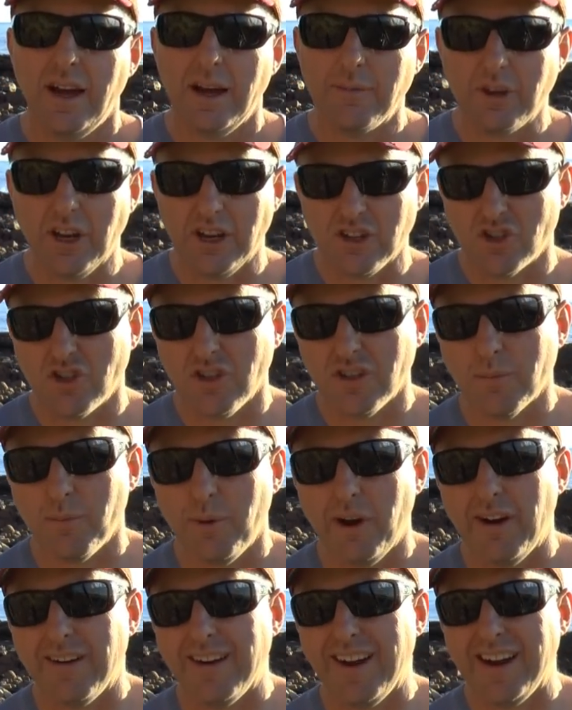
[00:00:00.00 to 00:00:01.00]
I'm going to shoot the
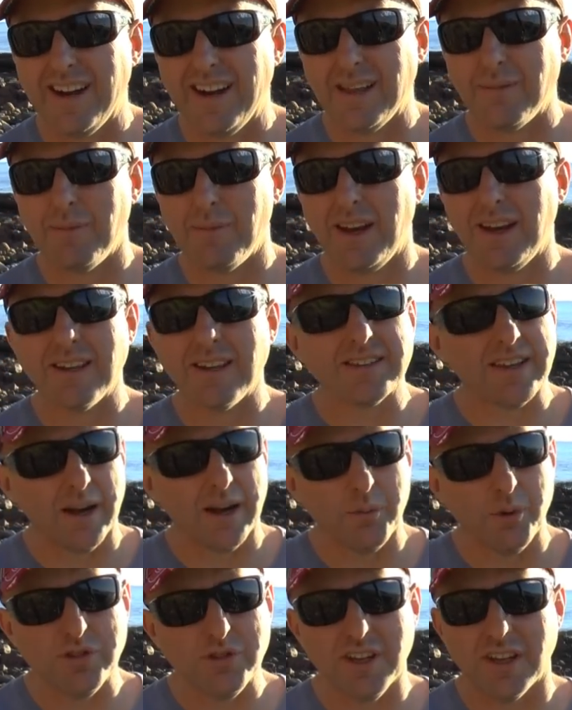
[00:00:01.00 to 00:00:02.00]
bow at 18 meters,
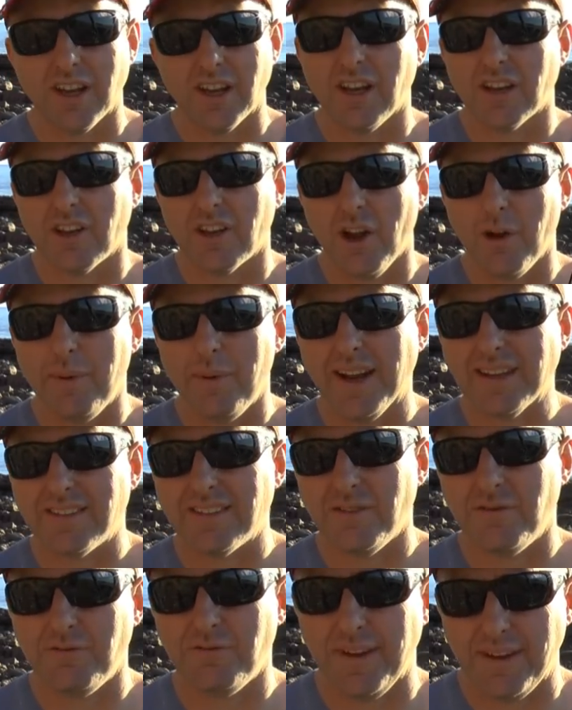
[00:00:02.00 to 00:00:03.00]
and I'm also going to go back
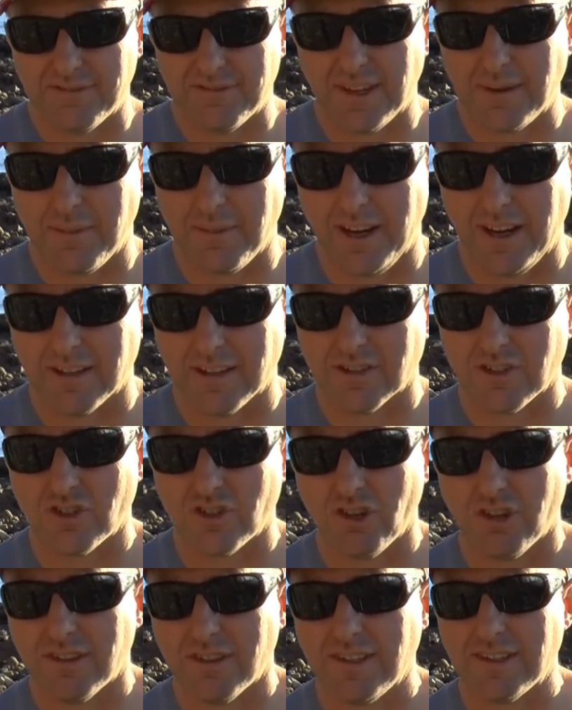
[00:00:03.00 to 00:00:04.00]
to 50 meters and
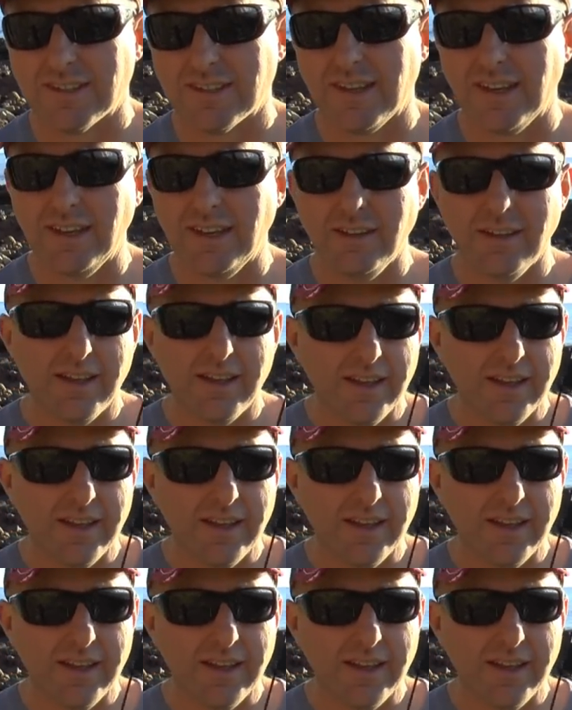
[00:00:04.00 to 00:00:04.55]
shoot this thing